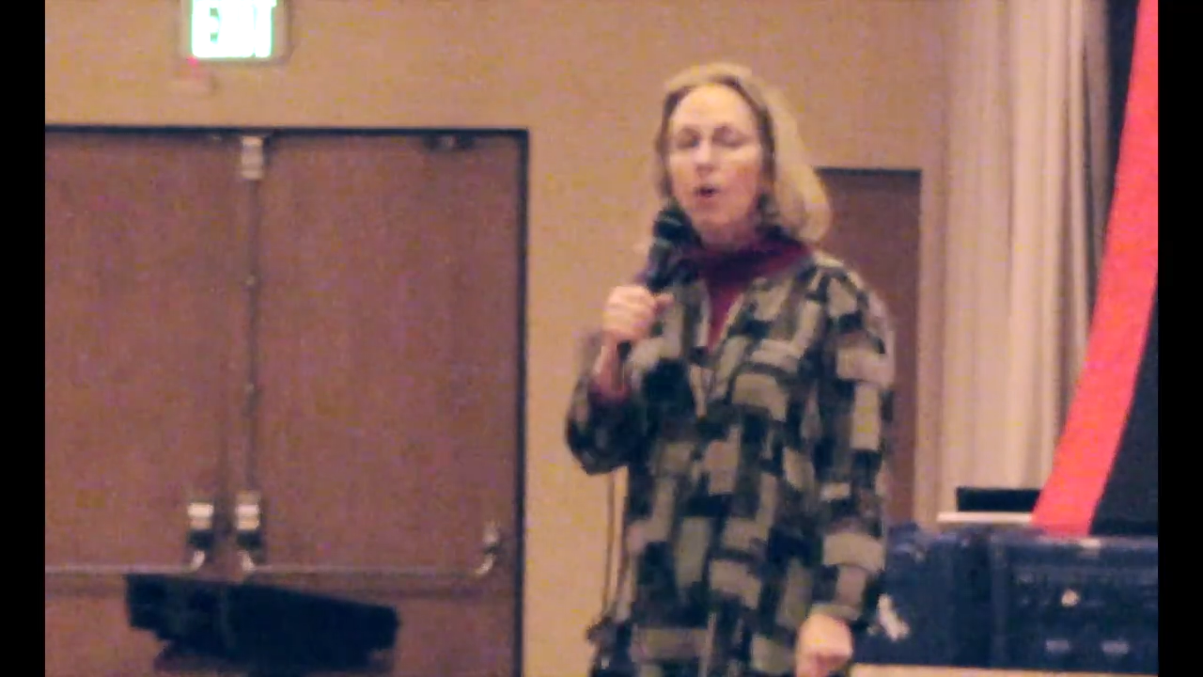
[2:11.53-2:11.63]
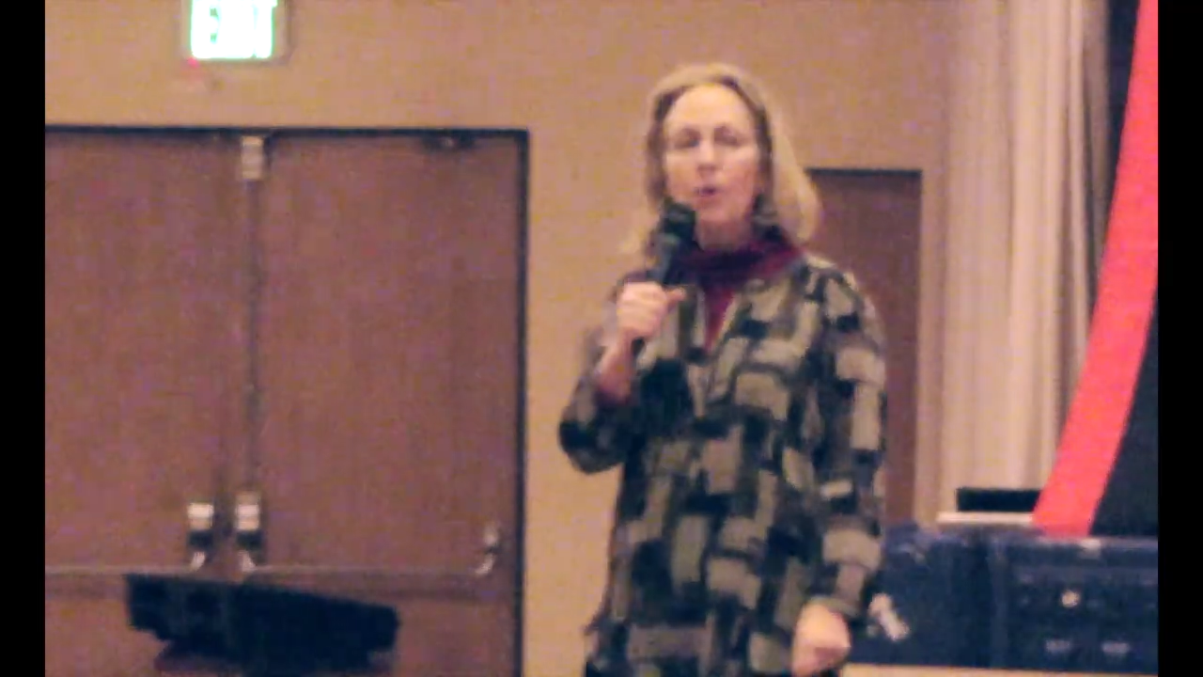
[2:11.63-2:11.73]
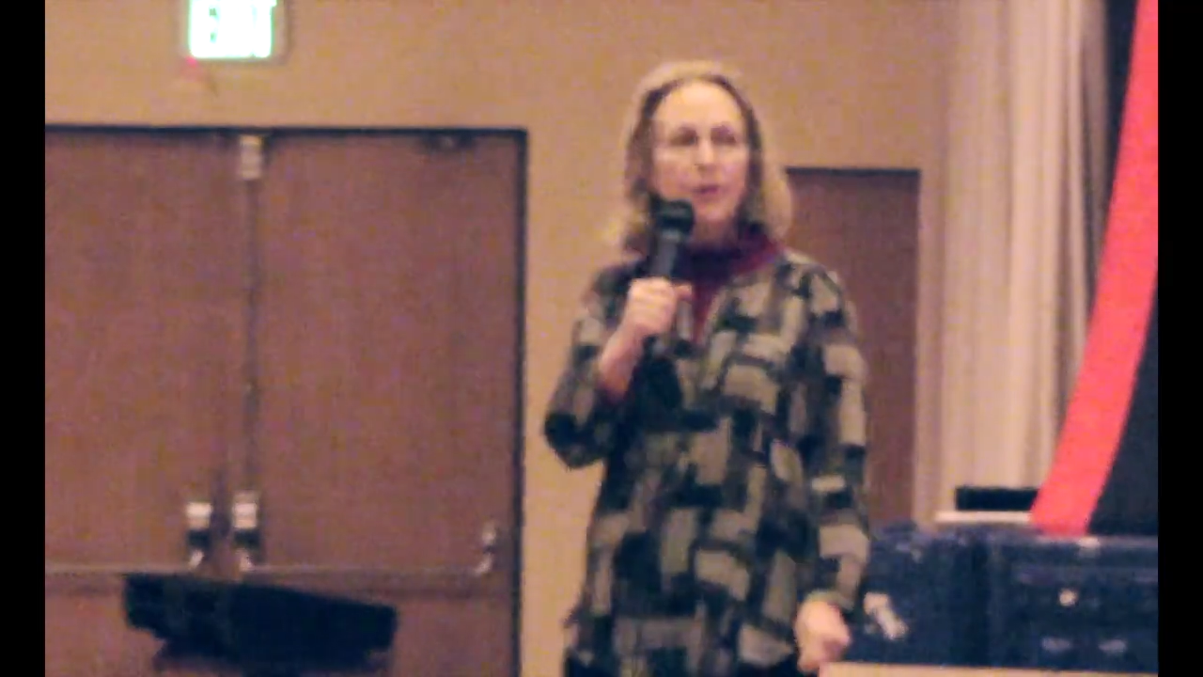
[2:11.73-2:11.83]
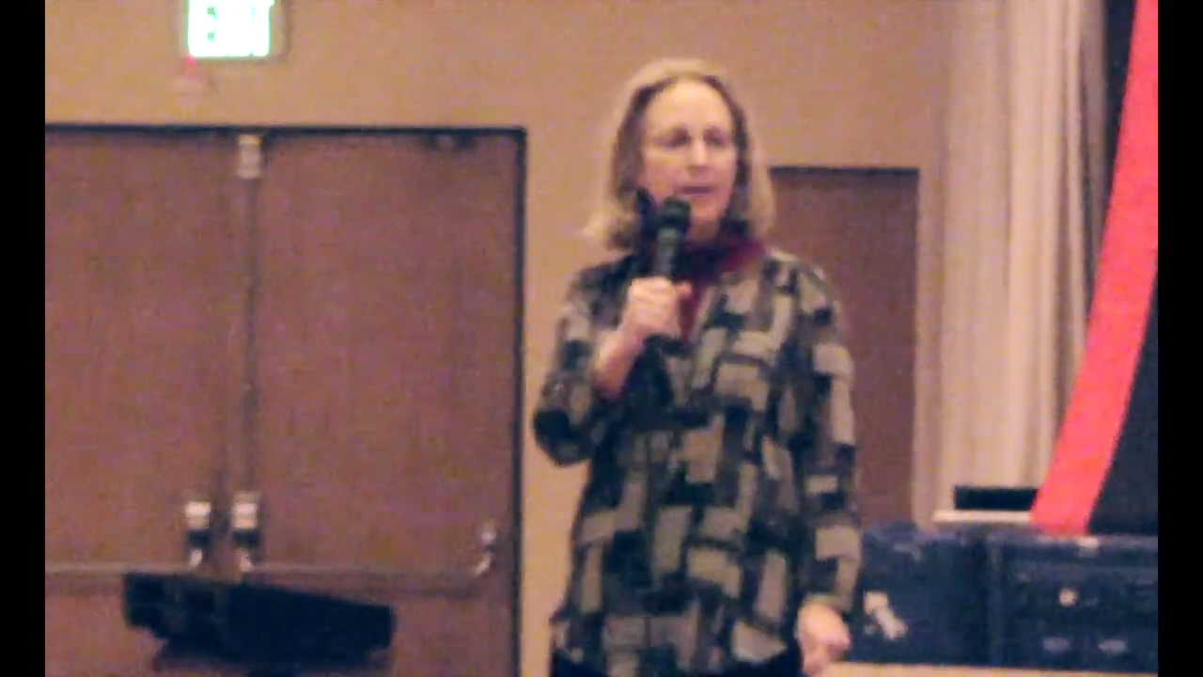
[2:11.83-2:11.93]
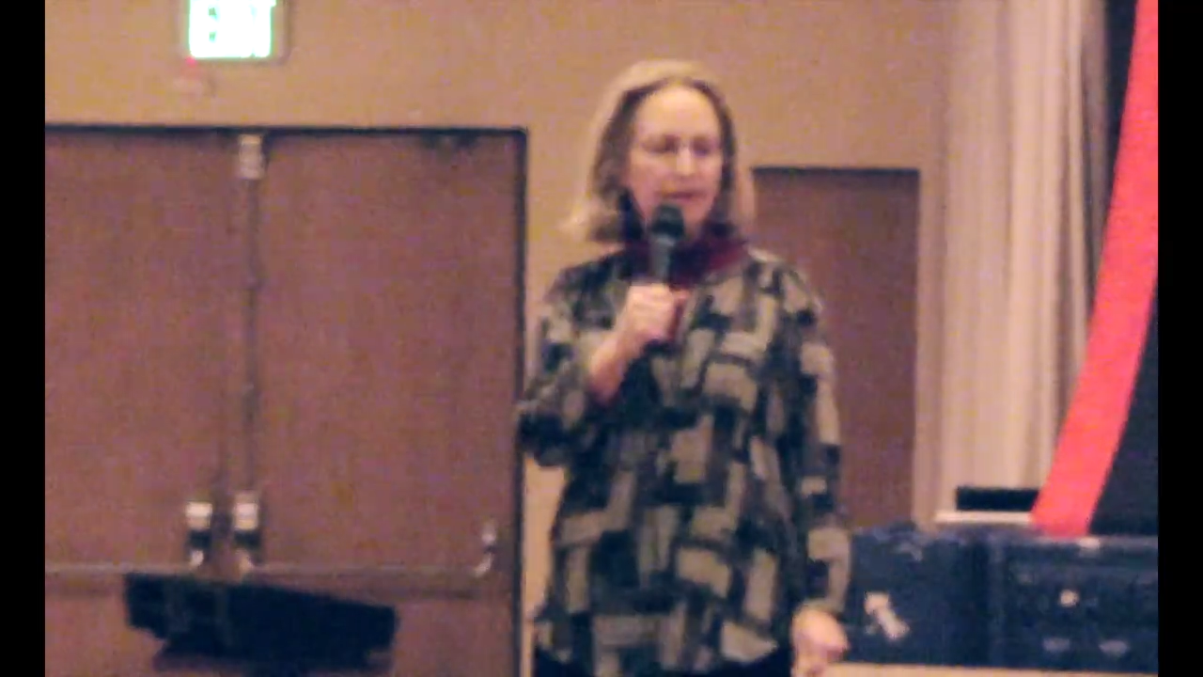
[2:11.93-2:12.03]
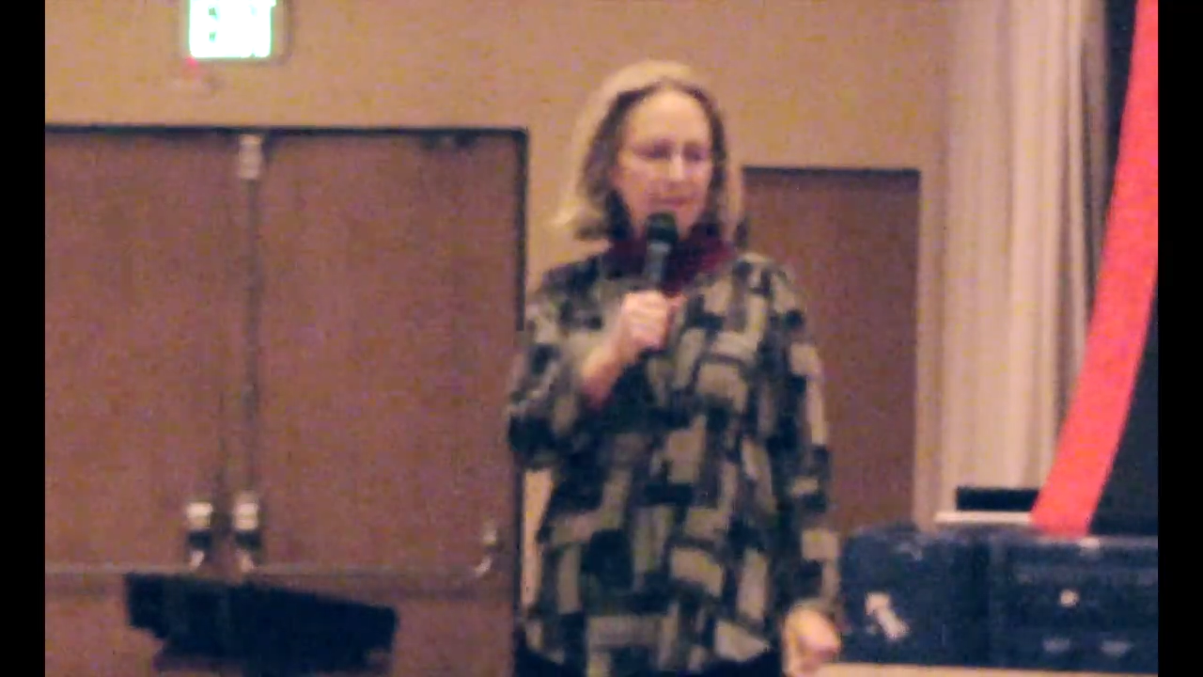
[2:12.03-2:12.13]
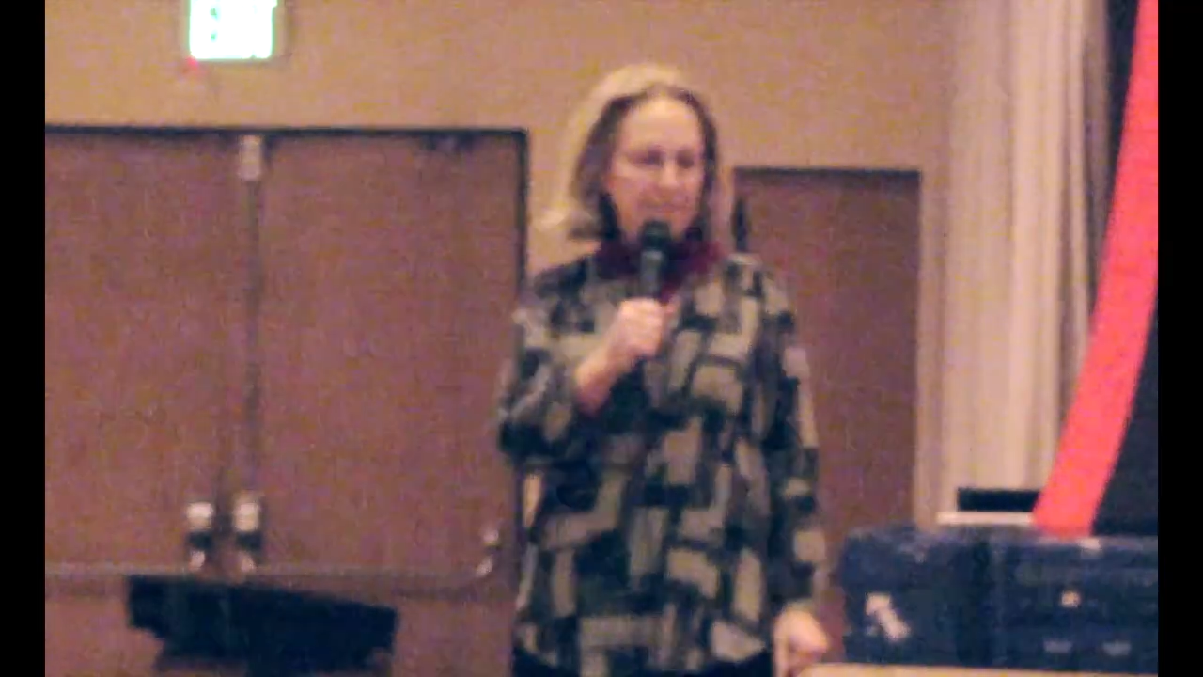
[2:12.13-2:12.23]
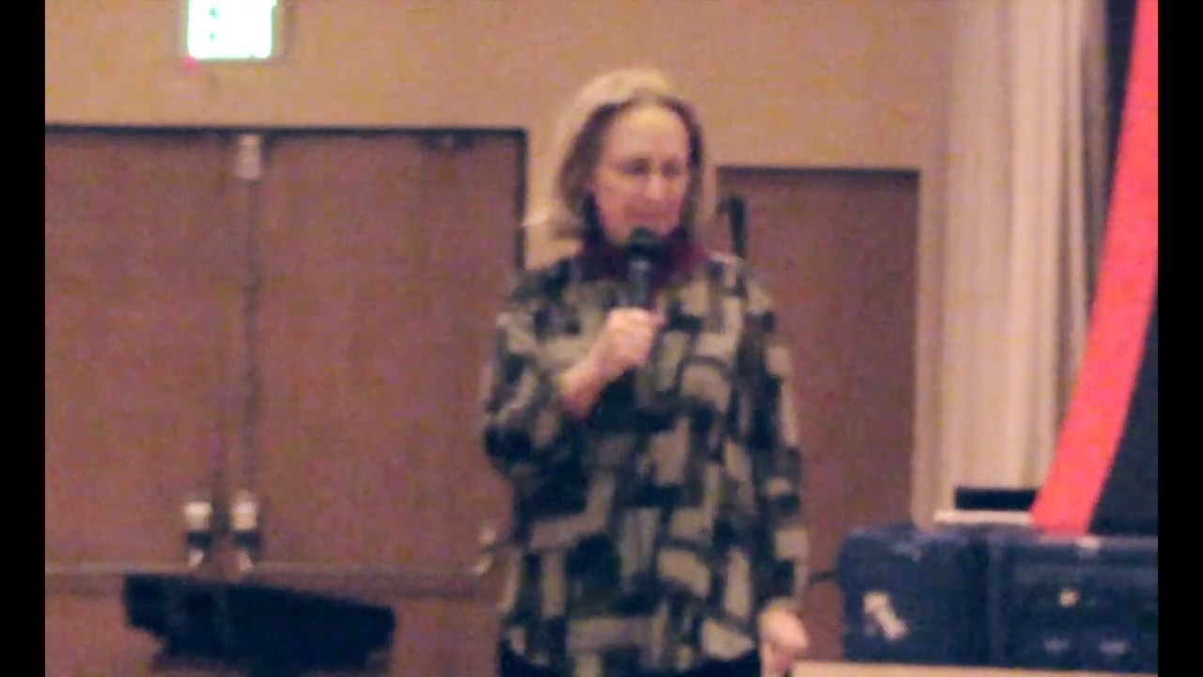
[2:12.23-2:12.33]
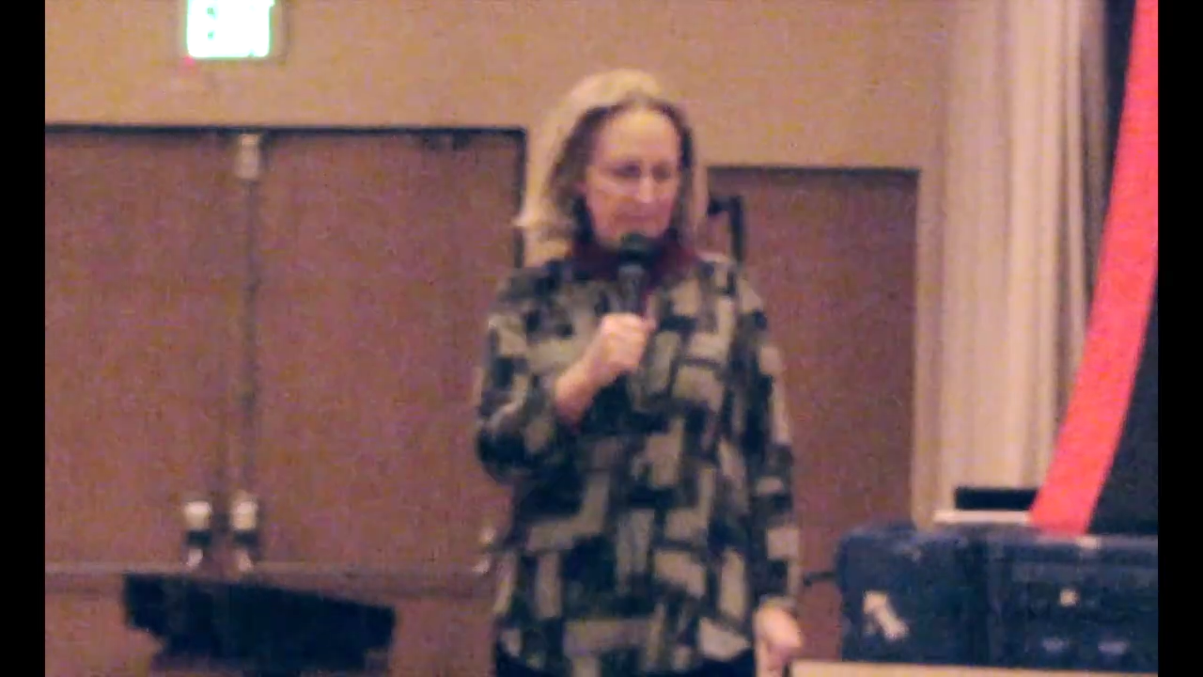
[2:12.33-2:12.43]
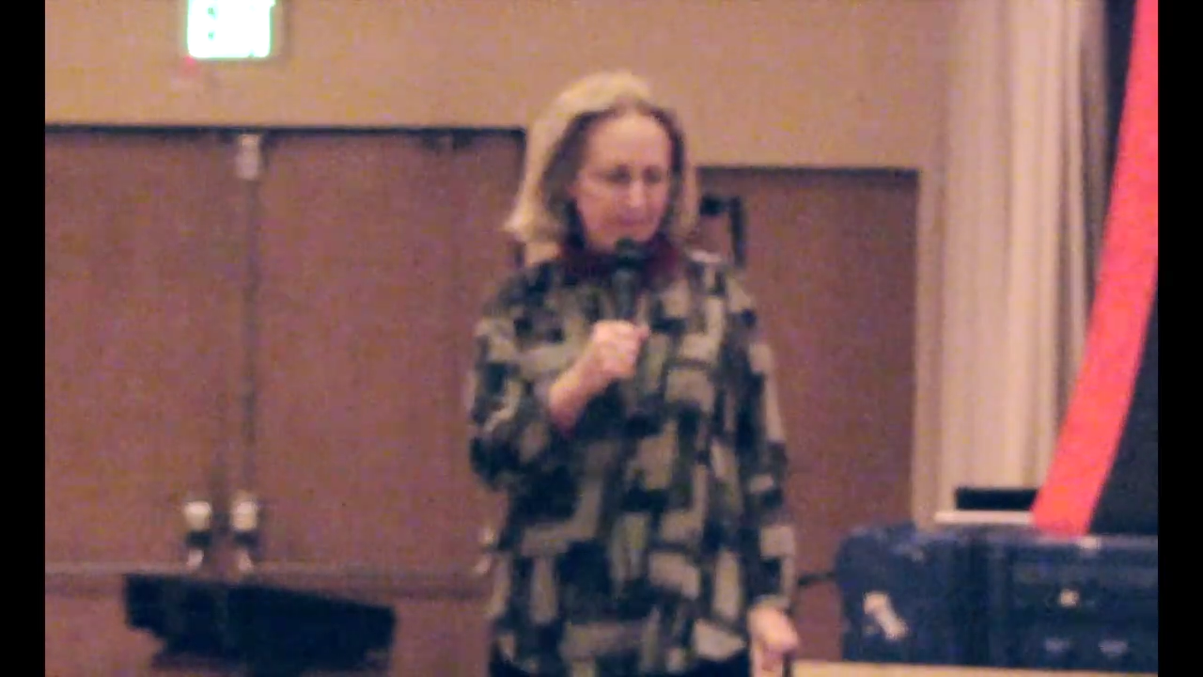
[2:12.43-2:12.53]
Oh
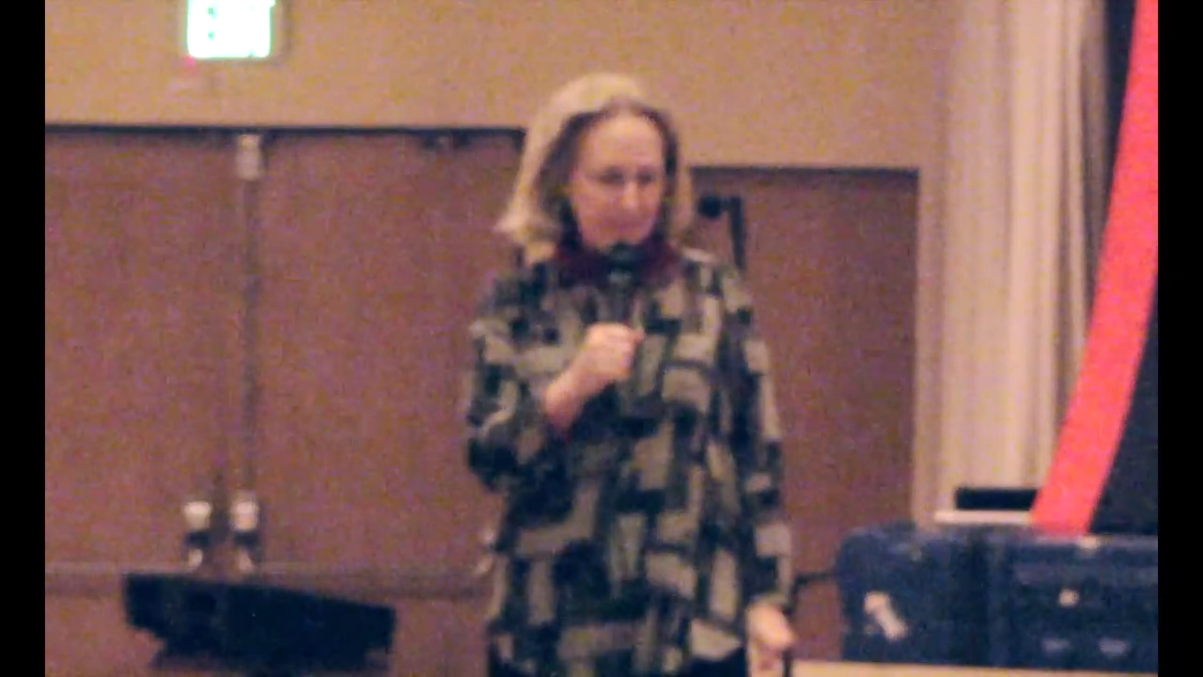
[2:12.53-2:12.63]
yeah,